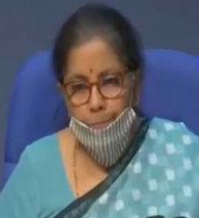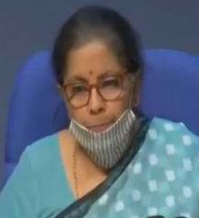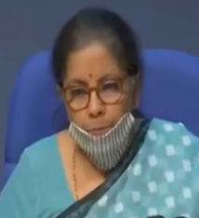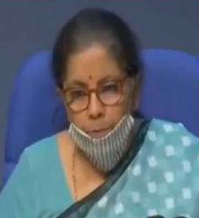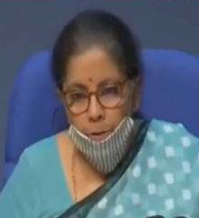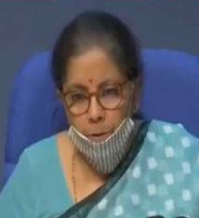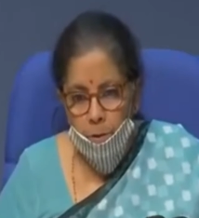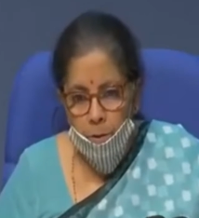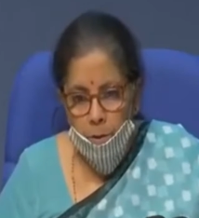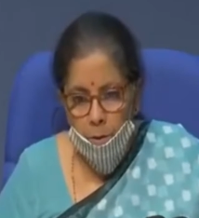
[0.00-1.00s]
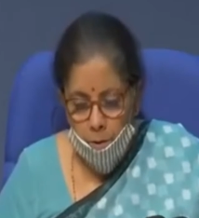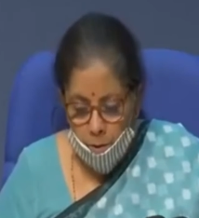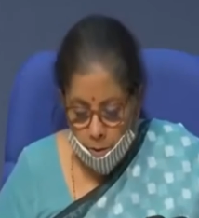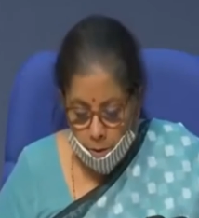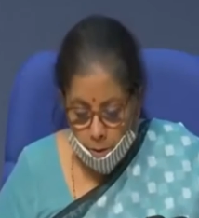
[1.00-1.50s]

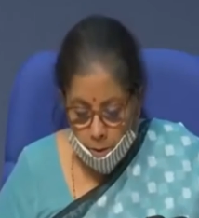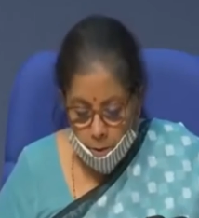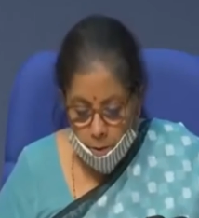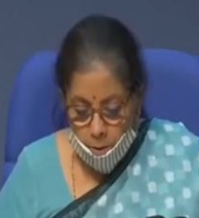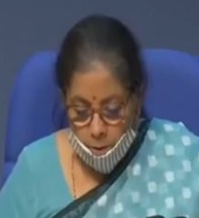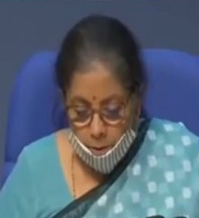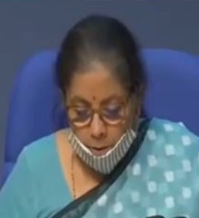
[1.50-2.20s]
[no speech]